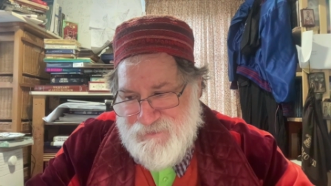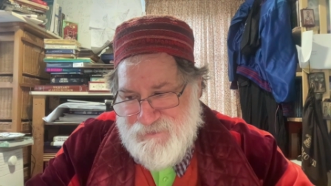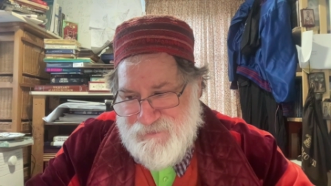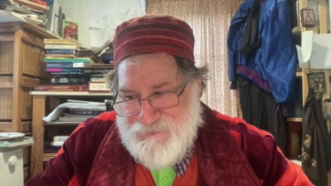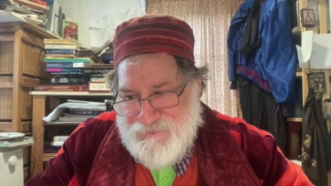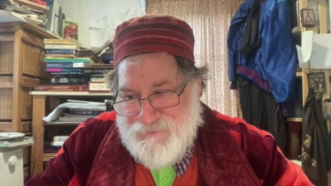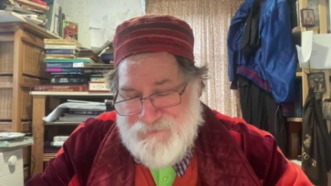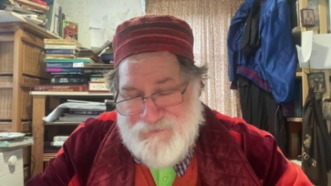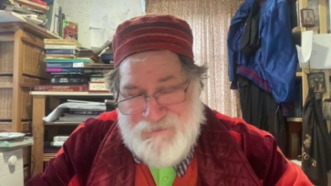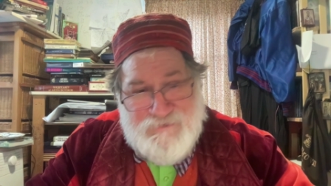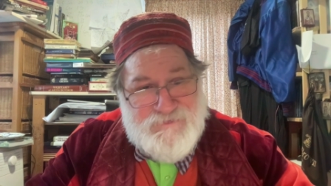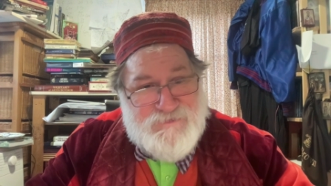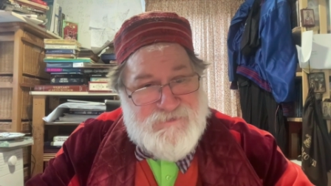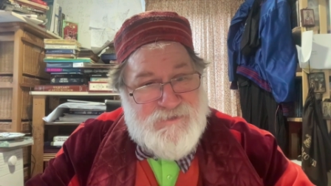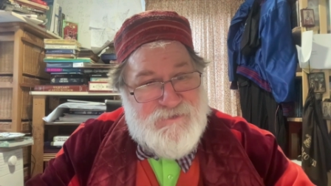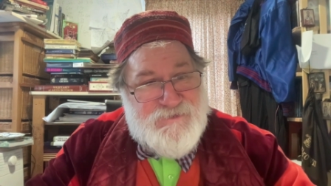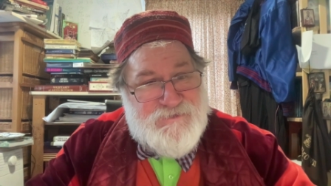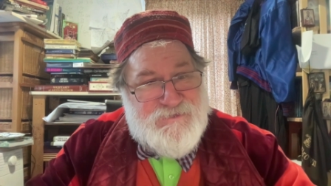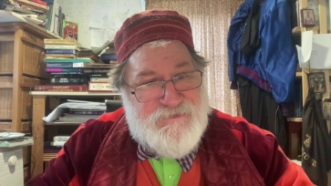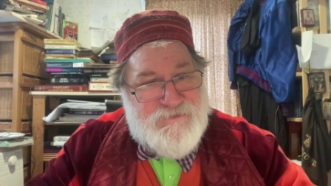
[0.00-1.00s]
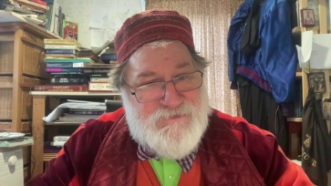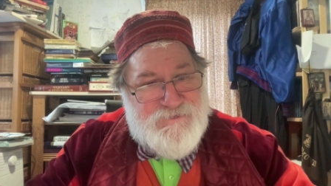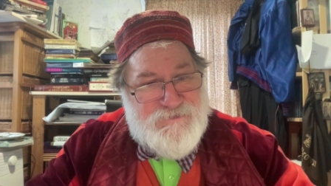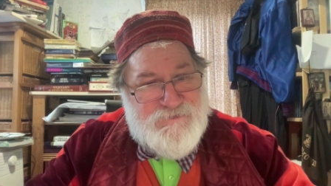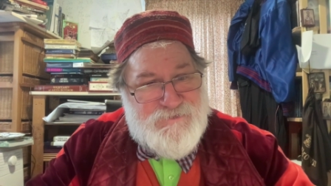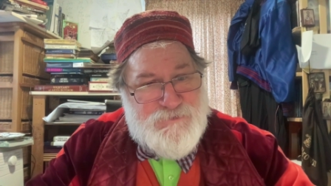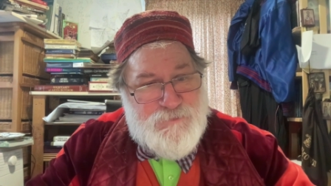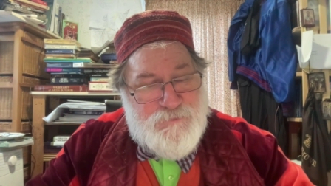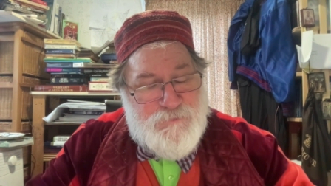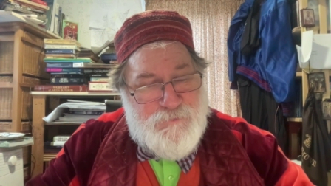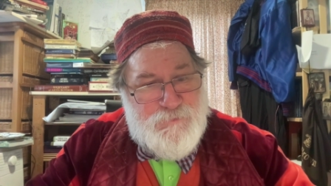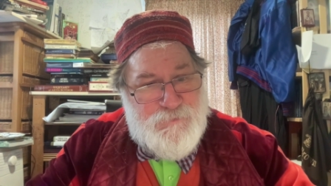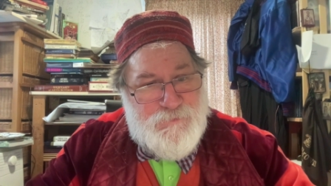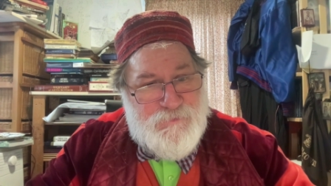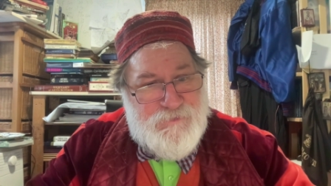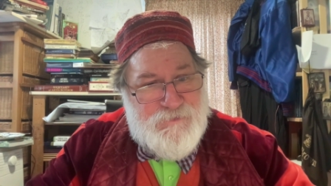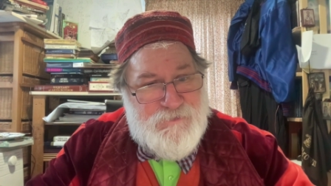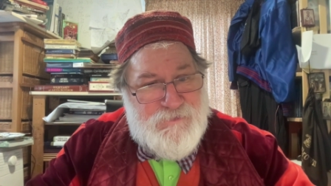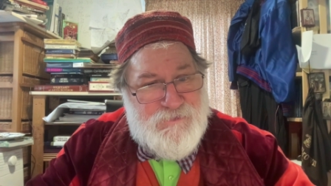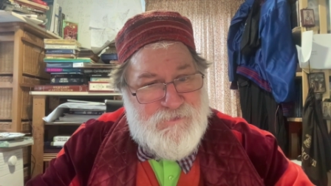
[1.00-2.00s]
uh, inserted into
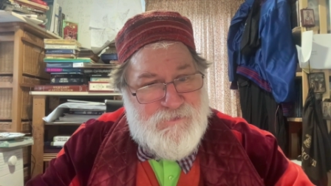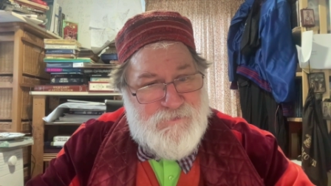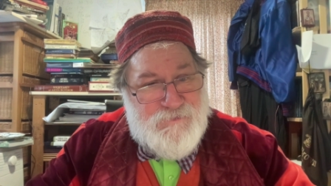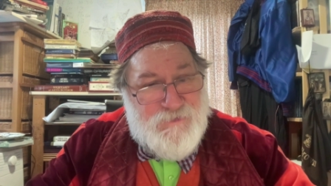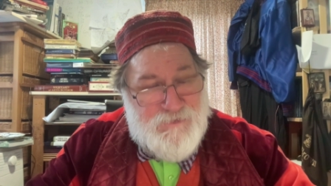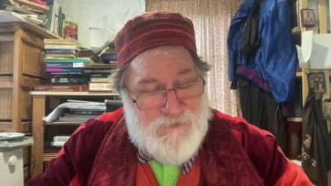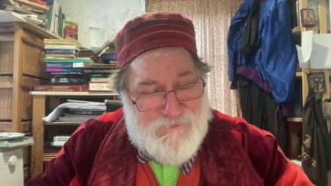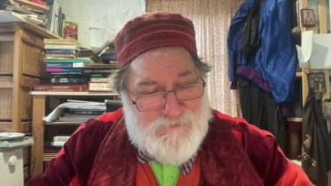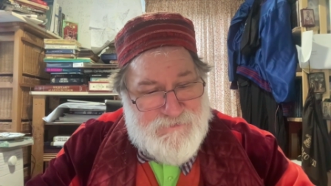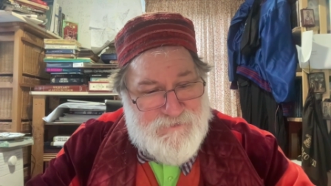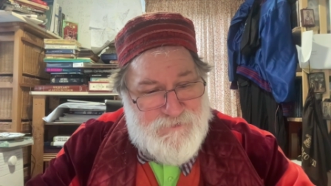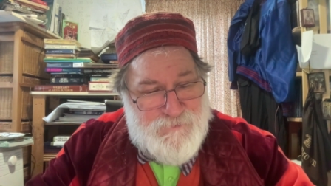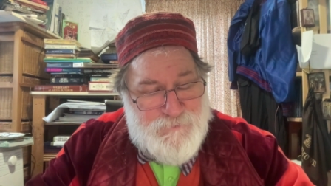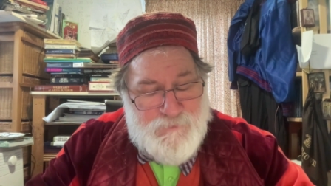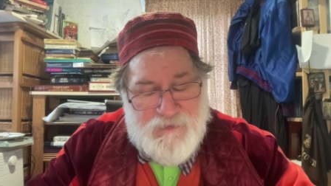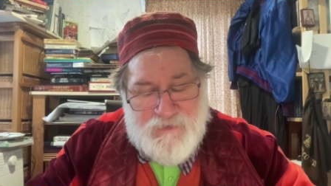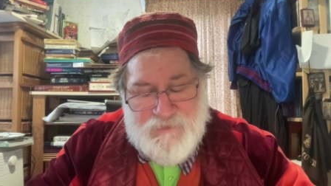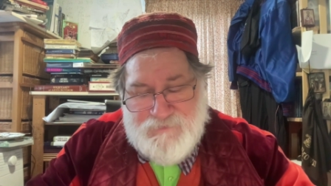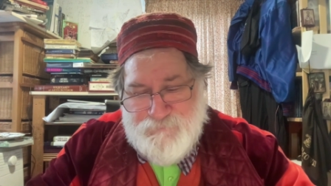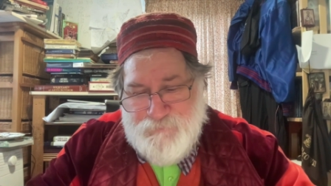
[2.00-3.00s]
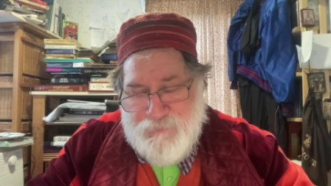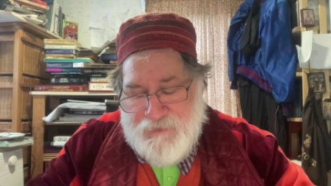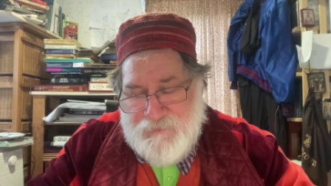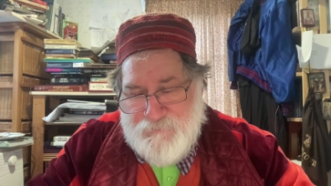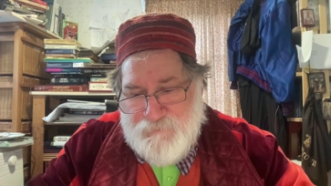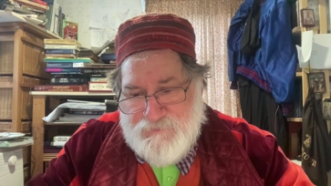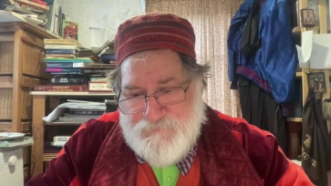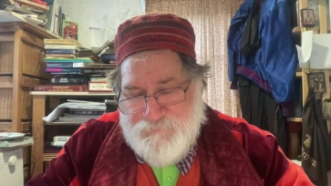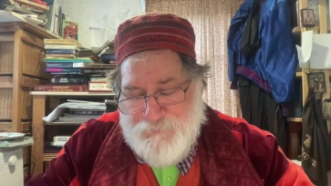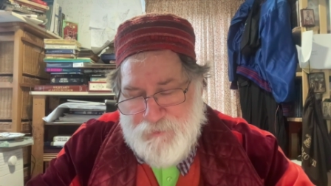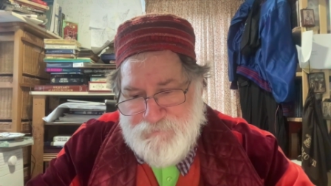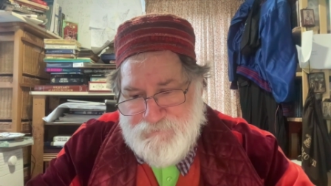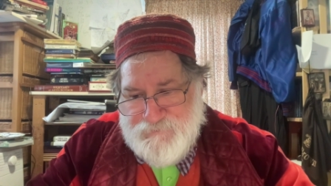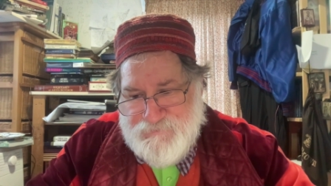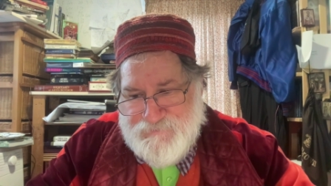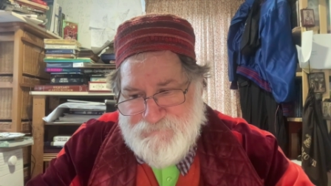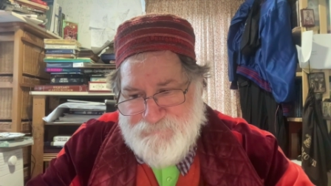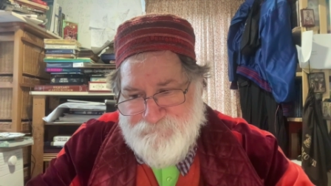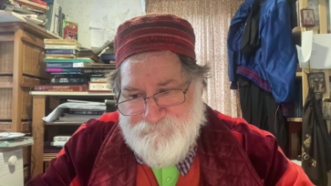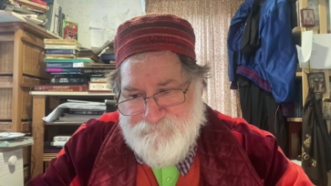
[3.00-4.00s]
the letter you get by
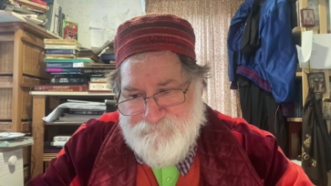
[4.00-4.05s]
response.